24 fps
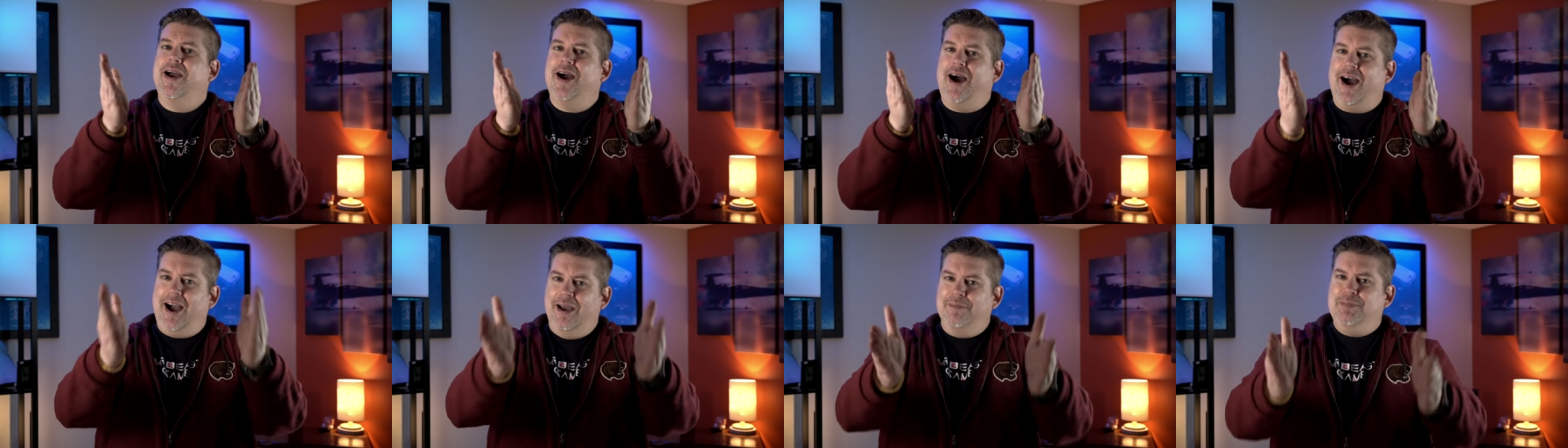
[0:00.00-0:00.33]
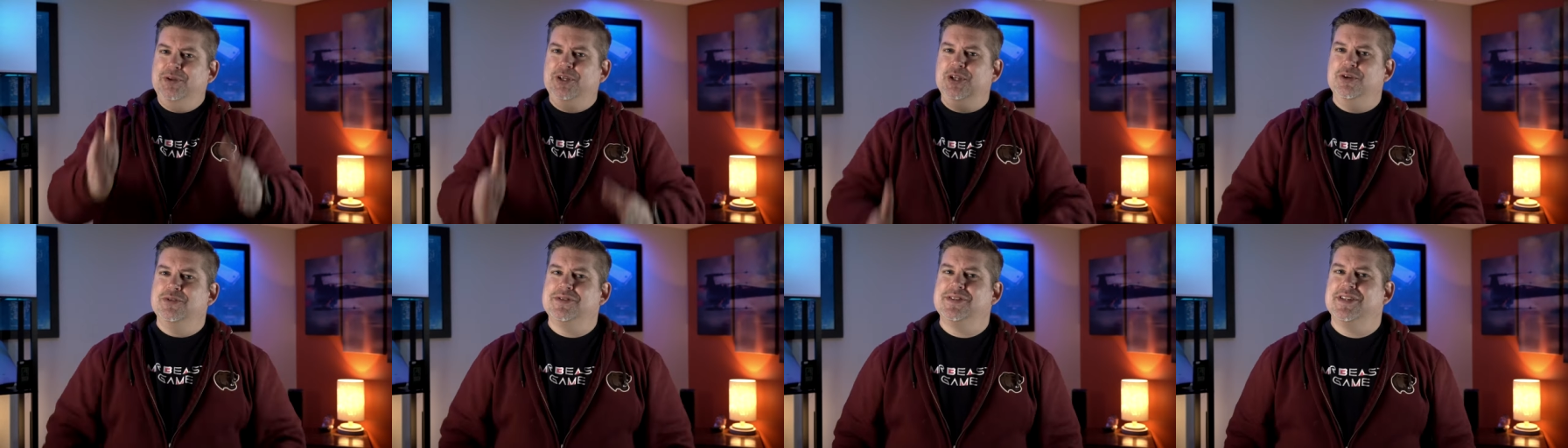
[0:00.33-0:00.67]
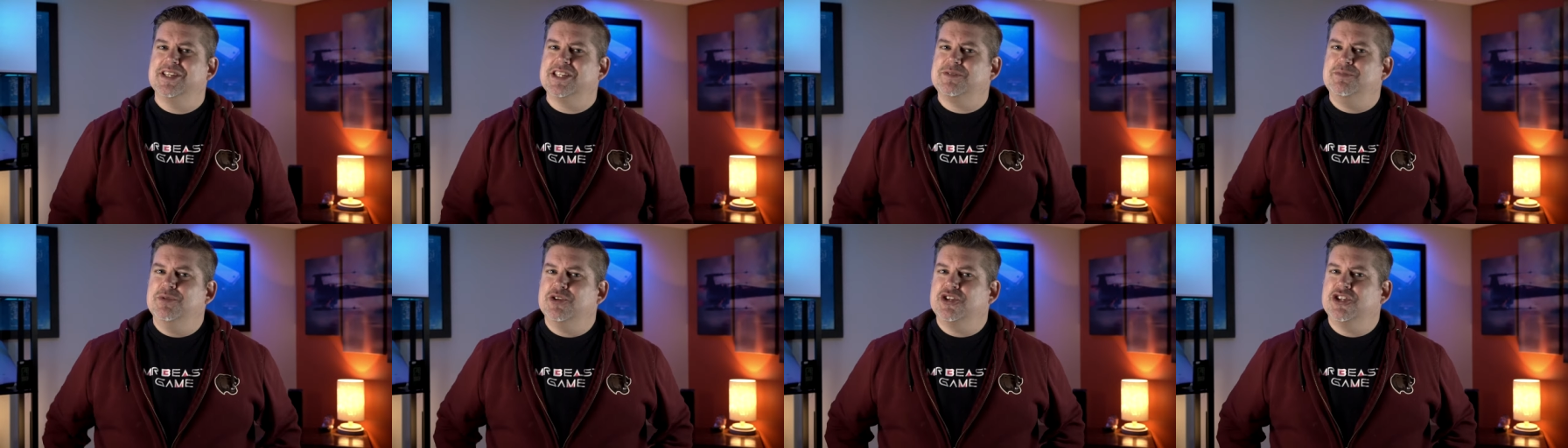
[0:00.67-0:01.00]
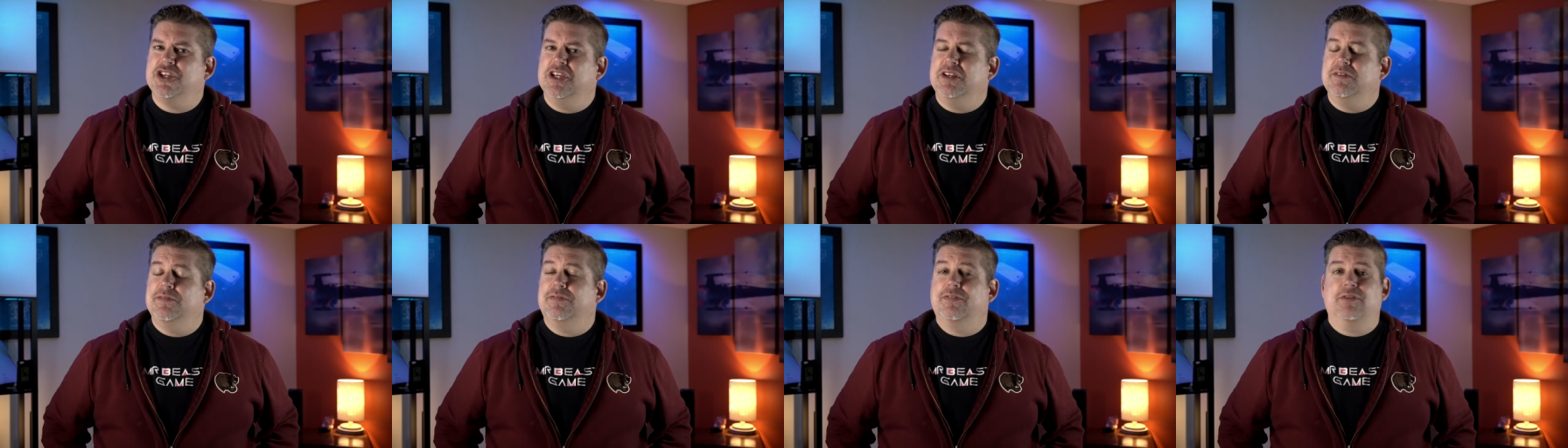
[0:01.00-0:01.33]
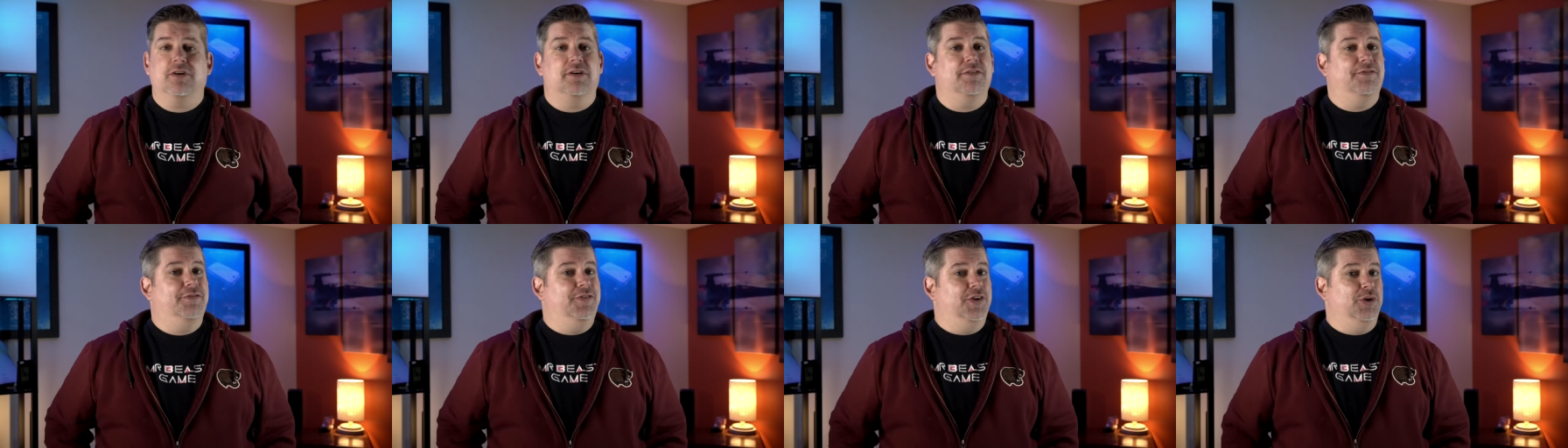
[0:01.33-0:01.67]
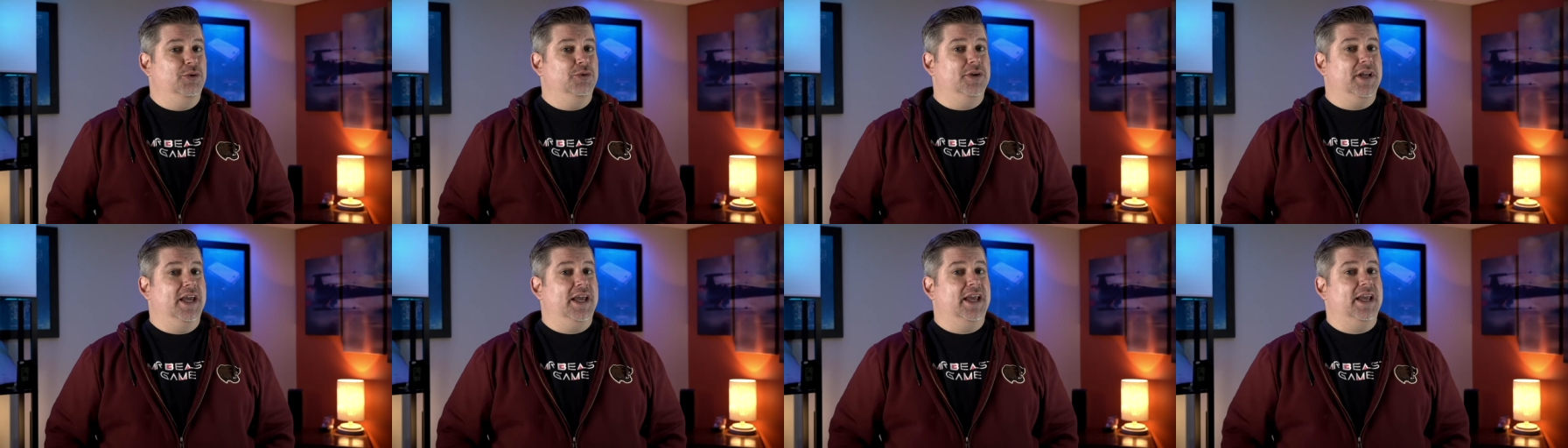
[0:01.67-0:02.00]
I've been using this machine for a
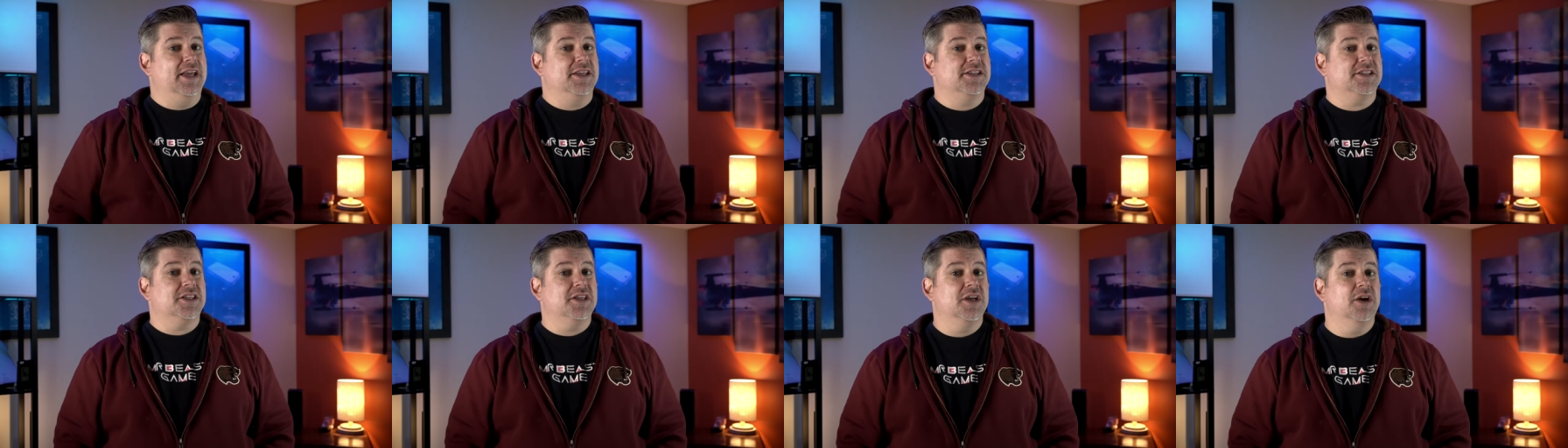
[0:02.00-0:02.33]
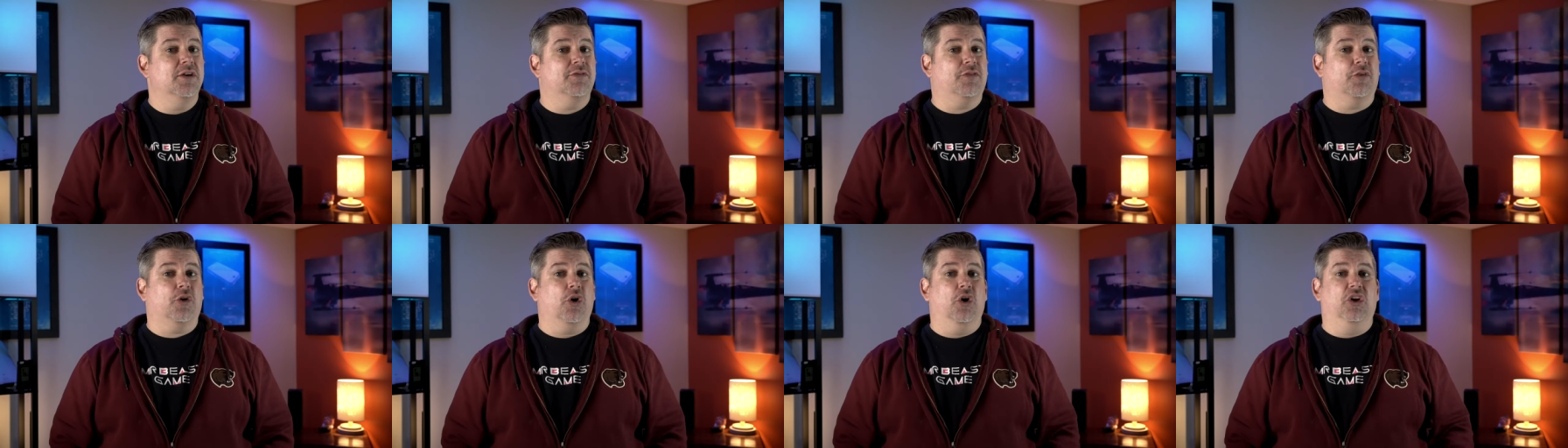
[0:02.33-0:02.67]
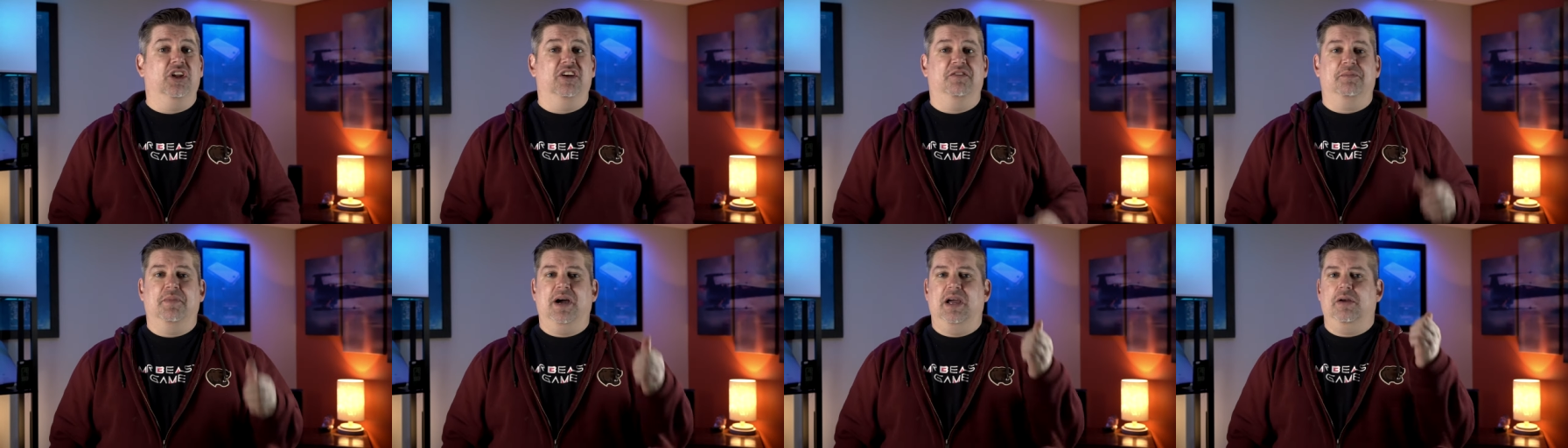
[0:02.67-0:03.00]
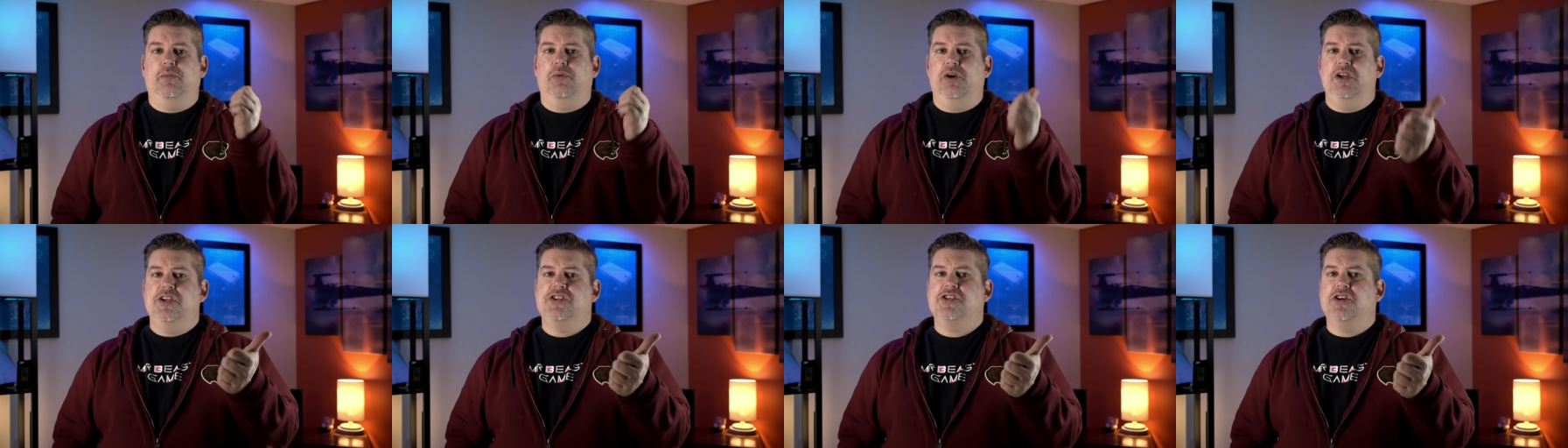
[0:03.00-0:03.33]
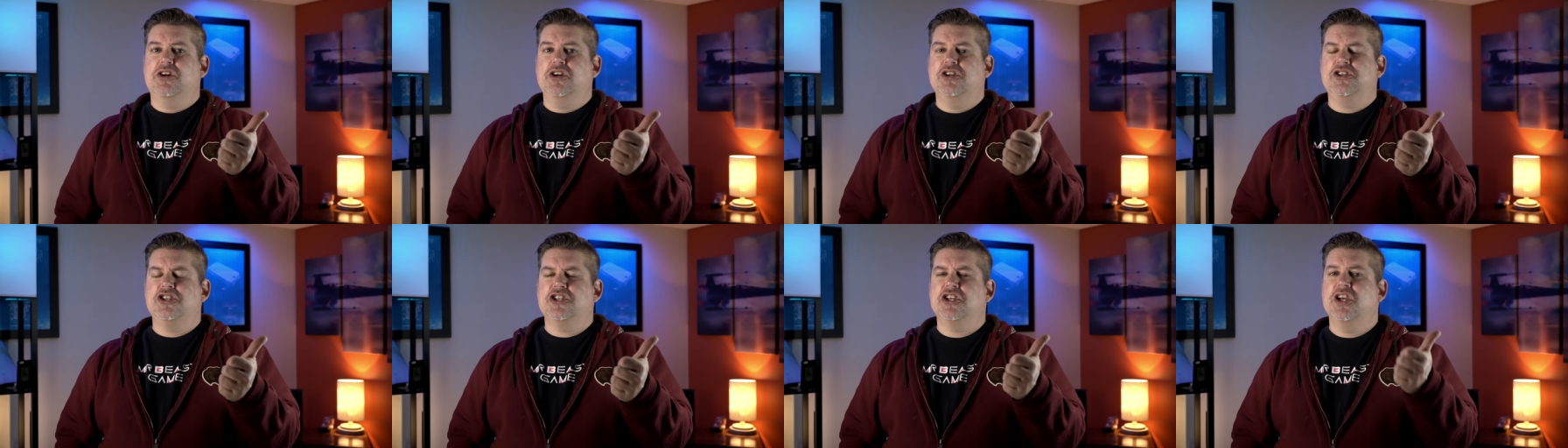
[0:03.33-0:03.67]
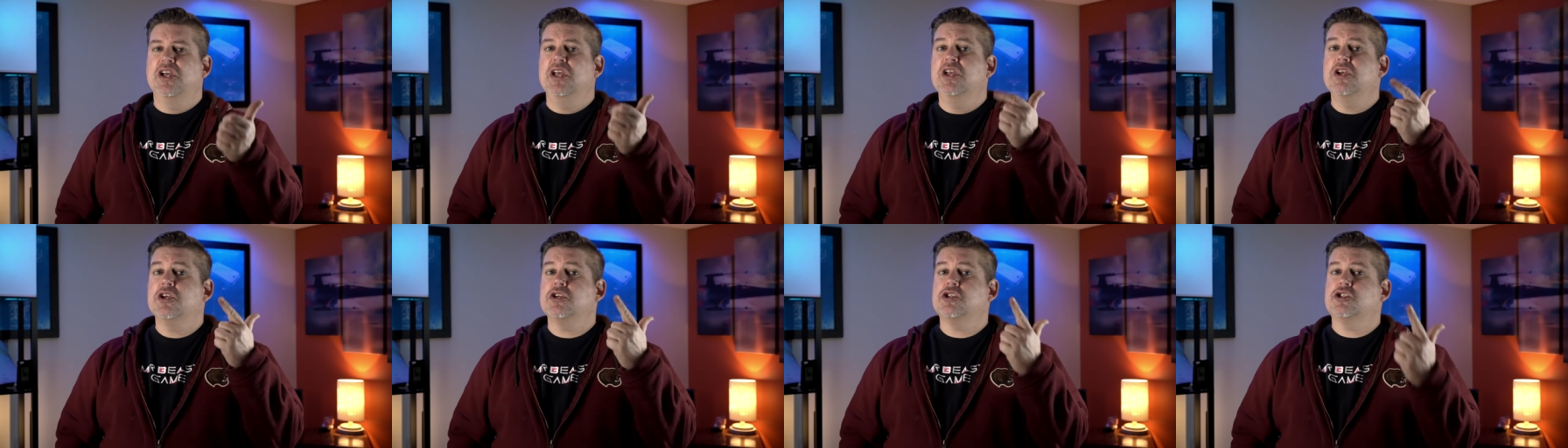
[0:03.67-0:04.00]
few days for all of my research,
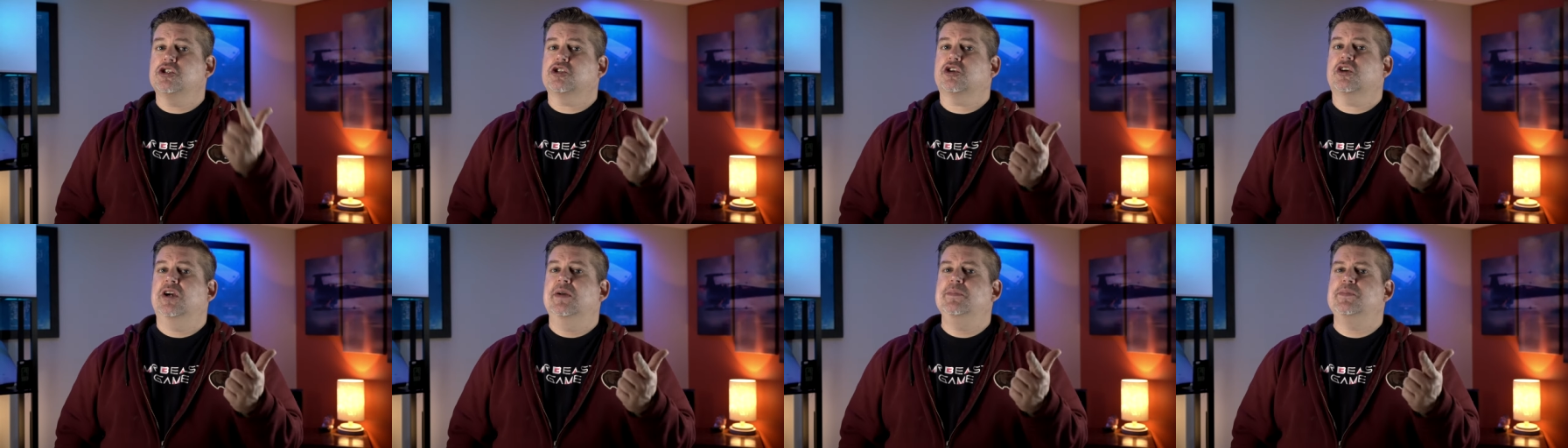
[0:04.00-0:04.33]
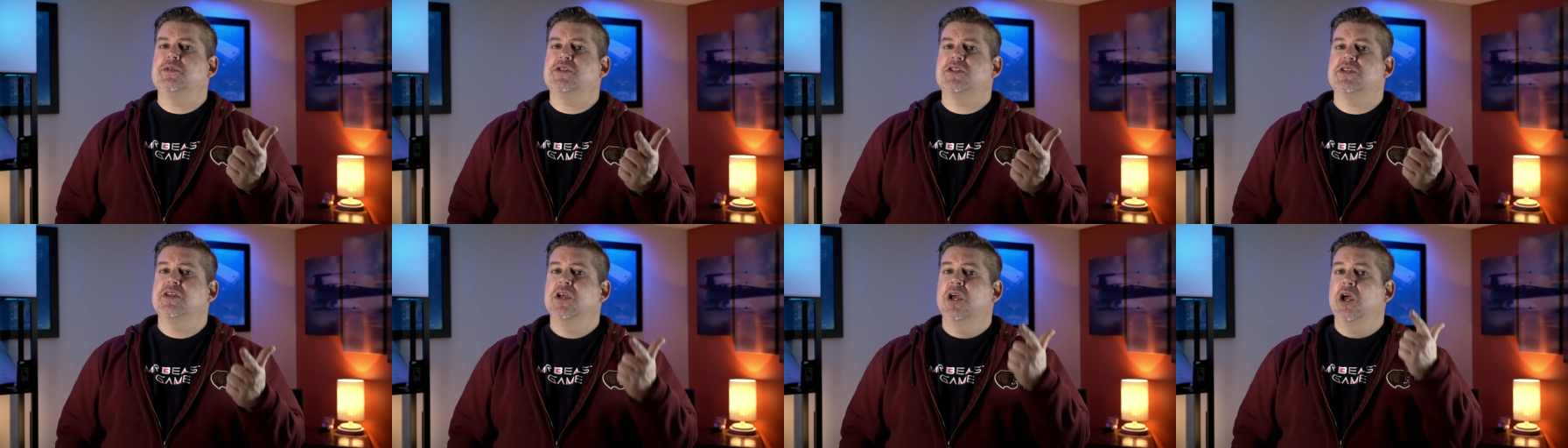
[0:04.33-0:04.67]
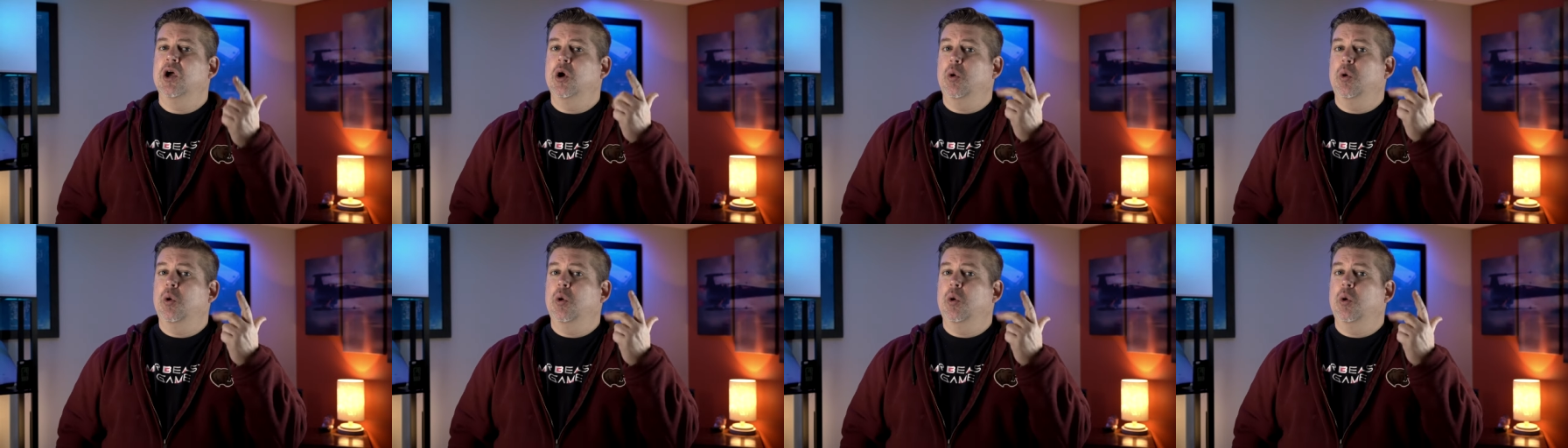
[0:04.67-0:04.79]
scripts,